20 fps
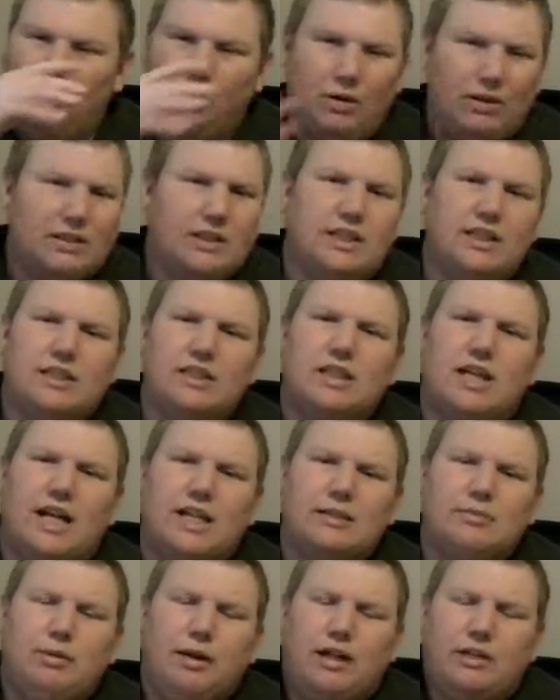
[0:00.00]
wasn't his
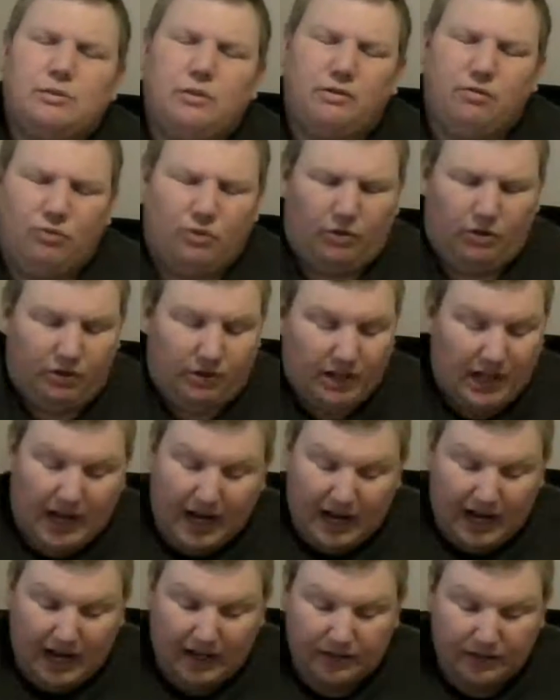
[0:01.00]
last match, we've learned
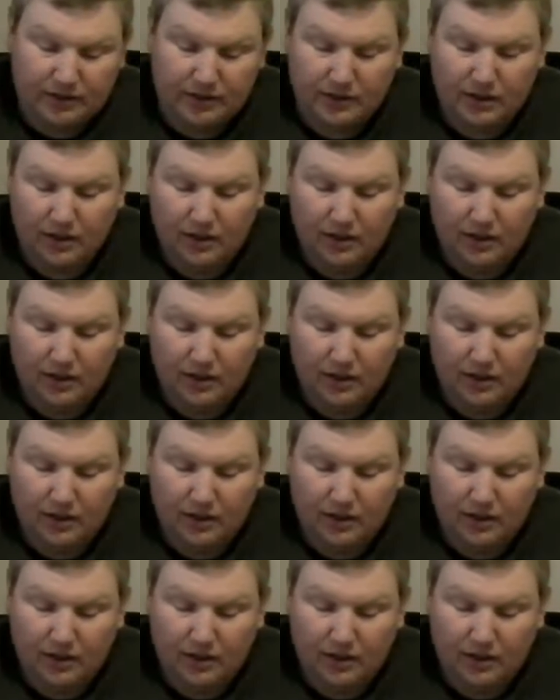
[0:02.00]
that.